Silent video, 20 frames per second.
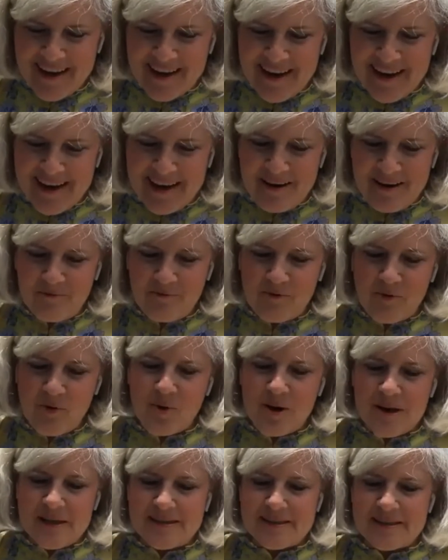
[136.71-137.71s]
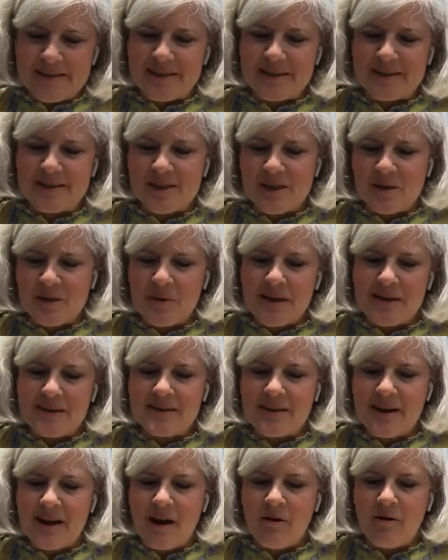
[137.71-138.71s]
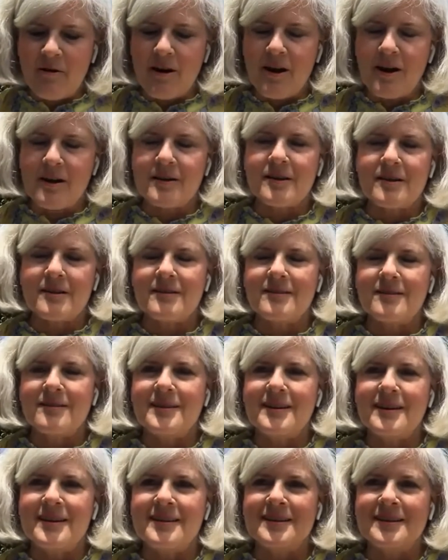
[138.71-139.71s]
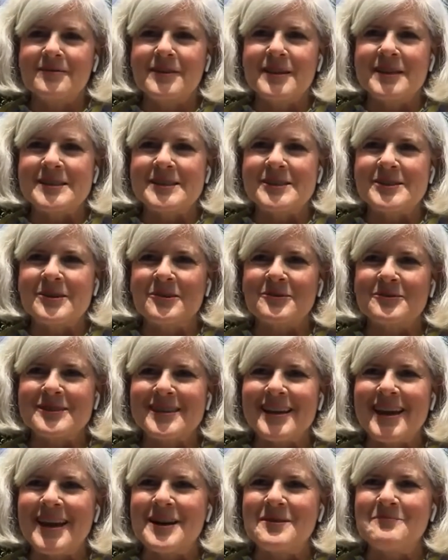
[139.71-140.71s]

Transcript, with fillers: He voiced Jimmy Darrock in the Flintstones